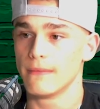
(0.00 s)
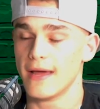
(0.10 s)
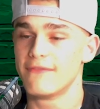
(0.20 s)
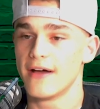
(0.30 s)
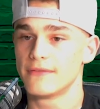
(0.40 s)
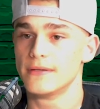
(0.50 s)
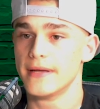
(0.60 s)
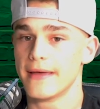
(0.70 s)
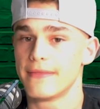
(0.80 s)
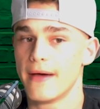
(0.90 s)
Life After
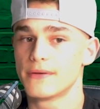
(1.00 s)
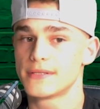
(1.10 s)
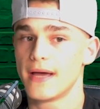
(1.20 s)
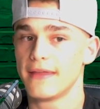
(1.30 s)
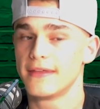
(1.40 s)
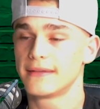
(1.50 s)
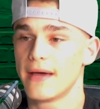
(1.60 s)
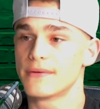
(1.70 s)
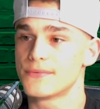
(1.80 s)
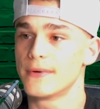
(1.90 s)
Death. I think
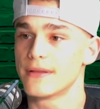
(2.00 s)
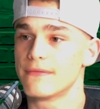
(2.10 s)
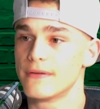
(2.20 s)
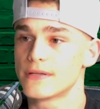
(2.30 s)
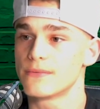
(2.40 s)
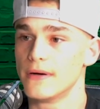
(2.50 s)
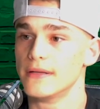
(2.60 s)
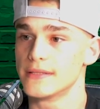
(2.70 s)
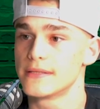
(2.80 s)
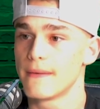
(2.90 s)
that was one of the first
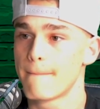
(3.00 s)
ones.